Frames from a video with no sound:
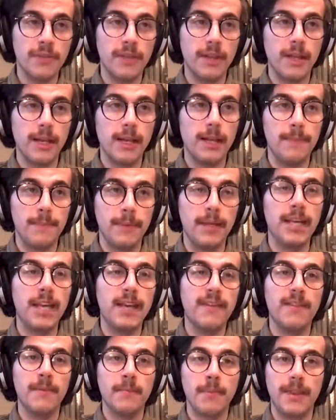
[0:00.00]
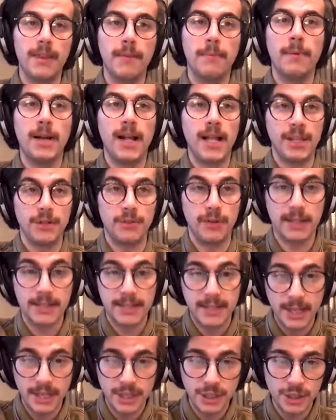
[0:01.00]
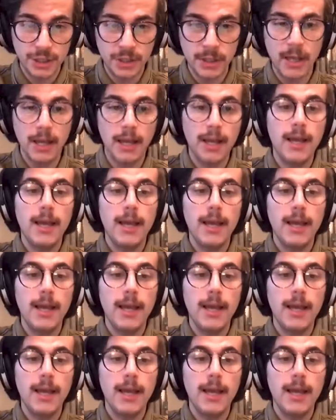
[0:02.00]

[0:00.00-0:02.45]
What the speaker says: the LP given by the planned relaxation,